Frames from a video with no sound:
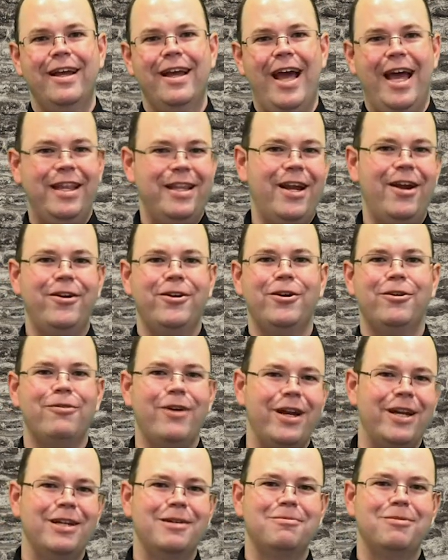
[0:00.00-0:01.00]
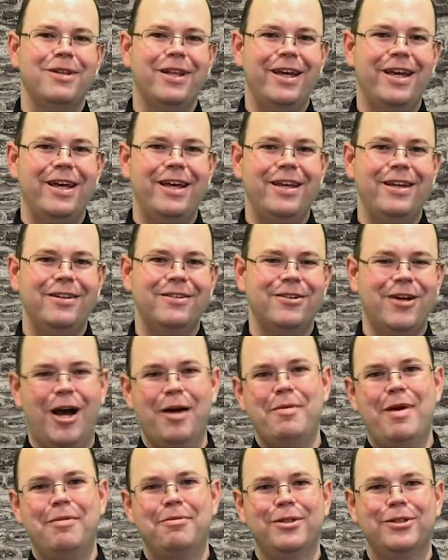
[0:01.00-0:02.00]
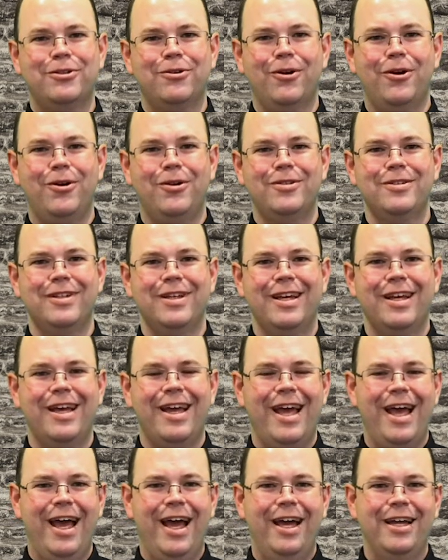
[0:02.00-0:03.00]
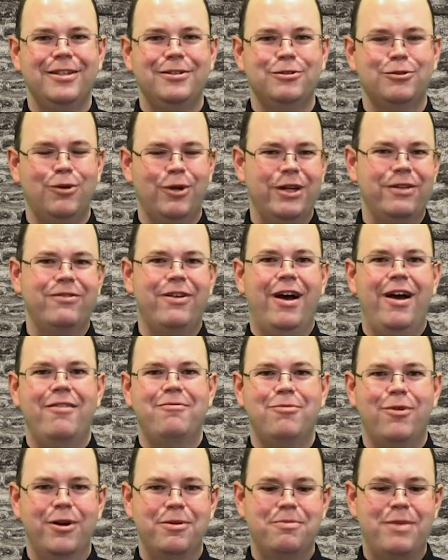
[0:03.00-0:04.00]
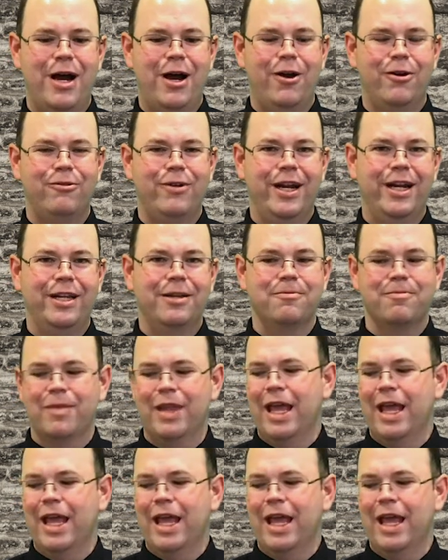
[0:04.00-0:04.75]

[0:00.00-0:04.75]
and there you're ready to play combat patrol at 25 point power rating.